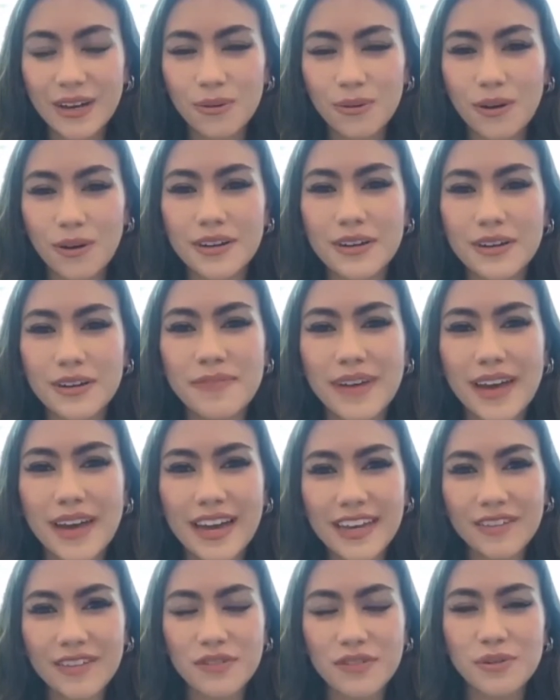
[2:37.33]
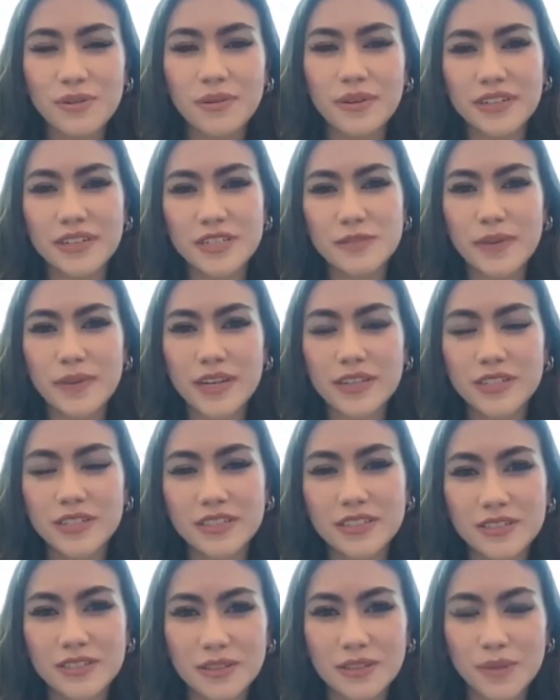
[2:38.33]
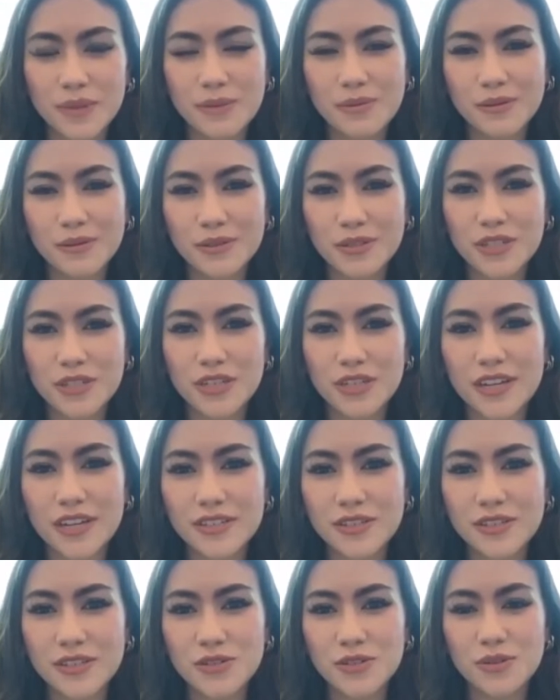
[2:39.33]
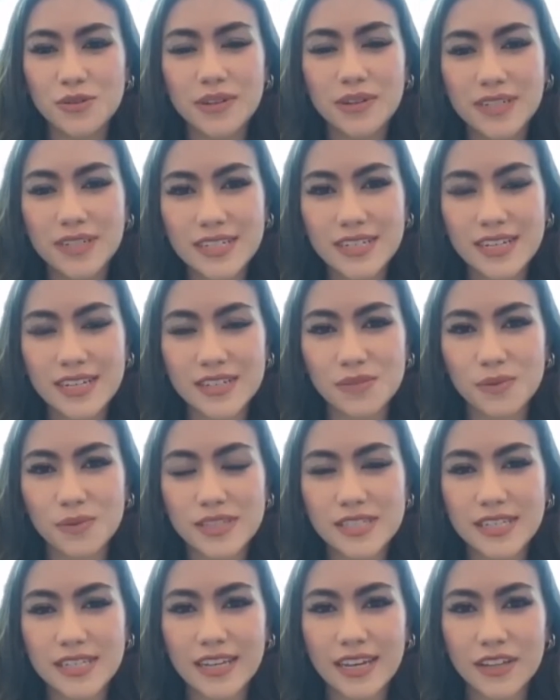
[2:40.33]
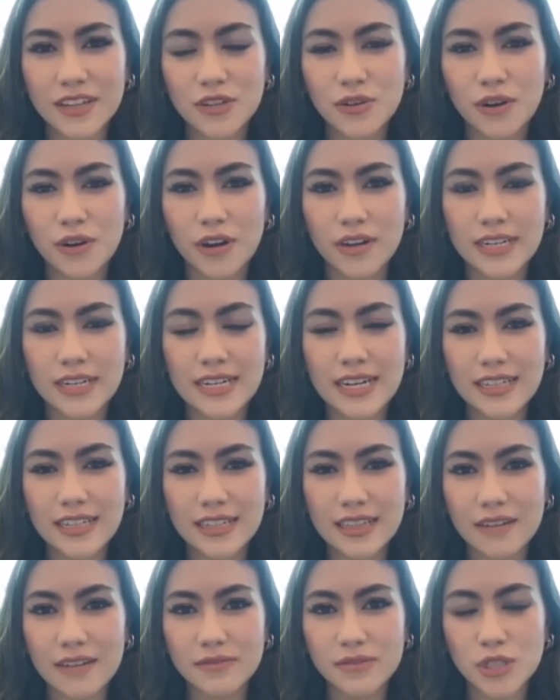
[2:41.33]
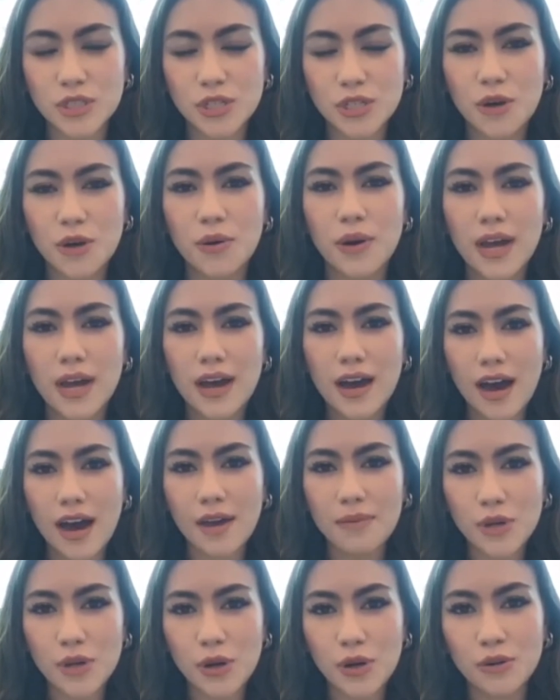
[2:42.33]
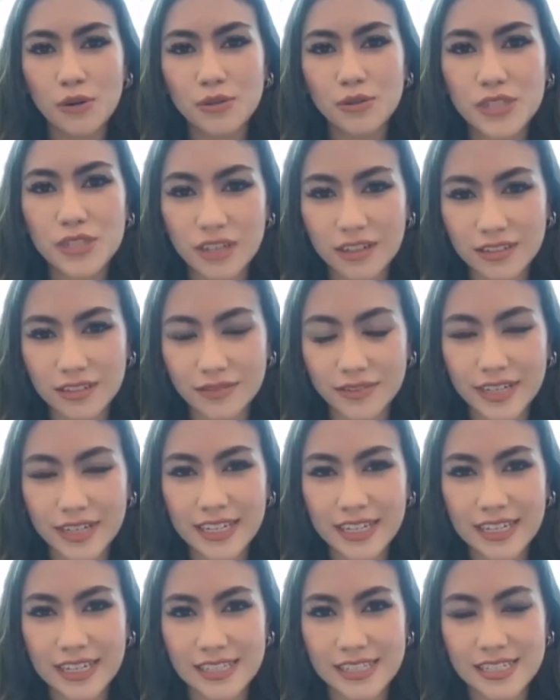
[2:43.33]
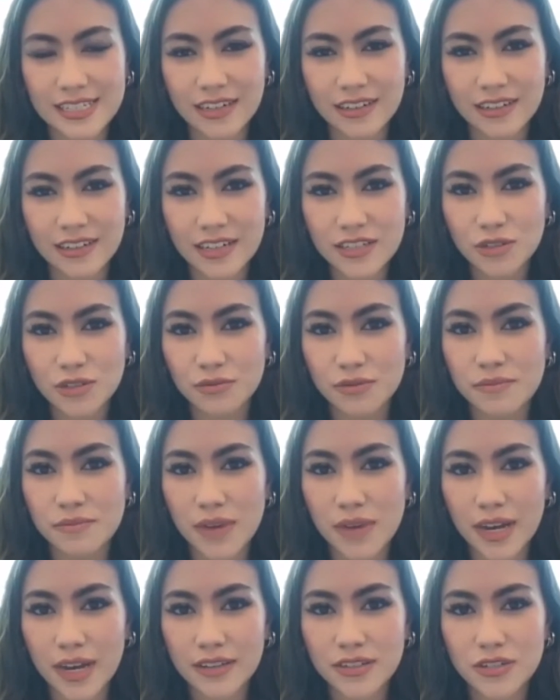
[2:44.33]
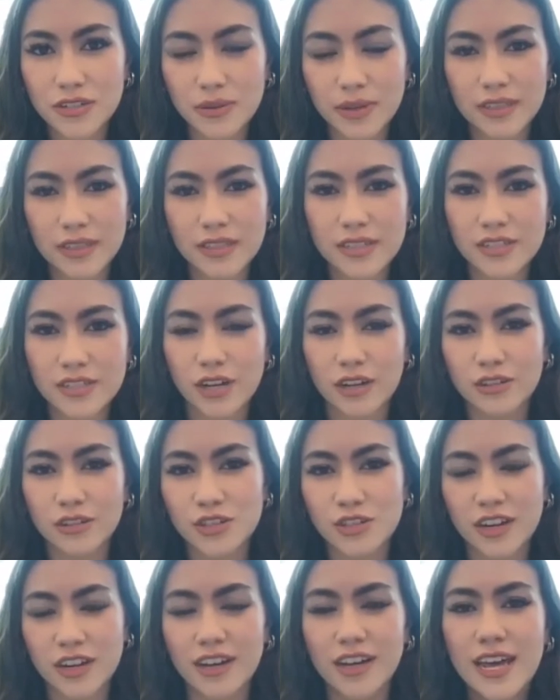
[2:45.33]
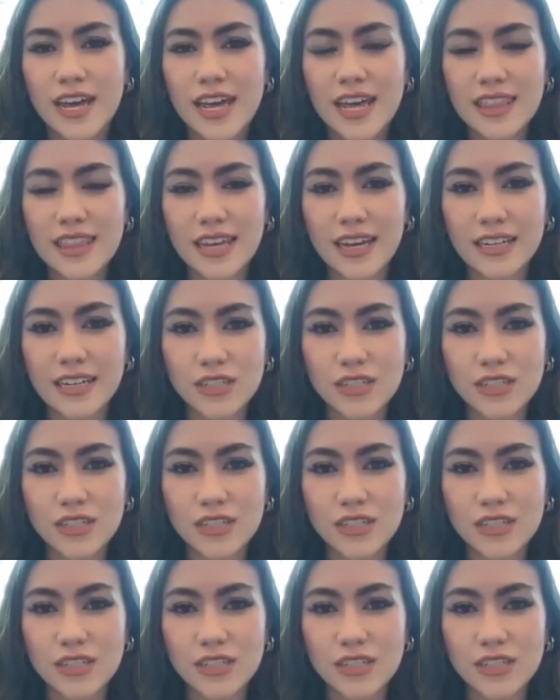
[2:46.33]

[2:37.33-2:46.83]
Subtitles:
Welcome back, everyone, especially to the people who just joined us. Once again, you're on another live show. I'm your host, Olivia Higgins. Now, I'd like to remind you at this juncture that